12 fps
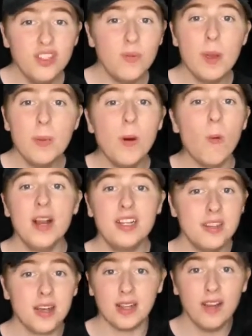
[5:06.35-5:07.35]
of people went
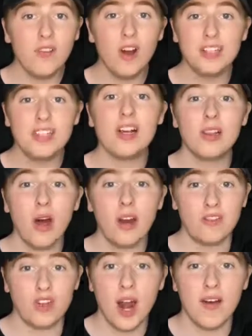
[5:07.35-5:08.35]
to the cliff, causing a lot
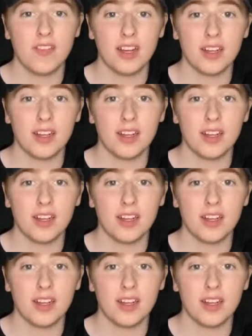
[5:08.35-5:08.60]
of traffic.